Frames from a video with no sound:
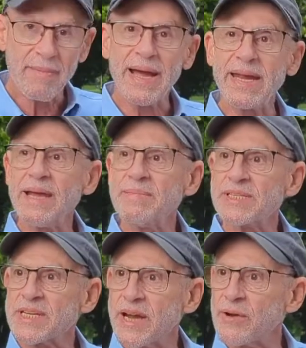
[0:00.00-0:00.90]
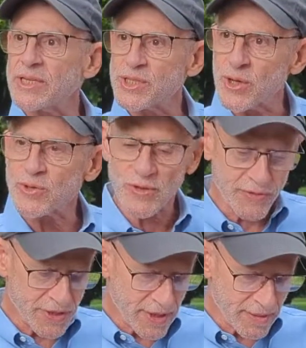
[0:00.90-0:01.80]
My name is Gary
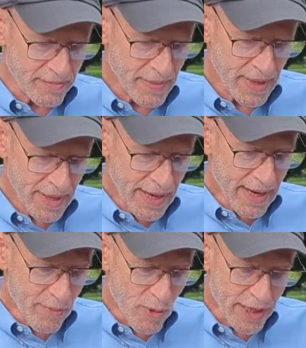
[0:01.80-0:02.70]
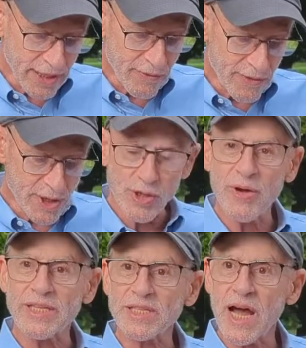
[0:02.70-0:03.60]
Josephson, and I'm running for the
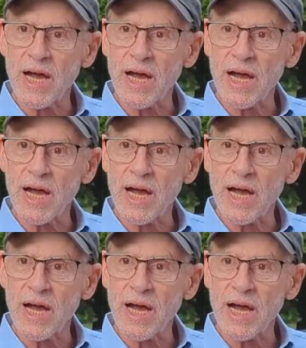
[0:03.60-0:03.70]
U.S.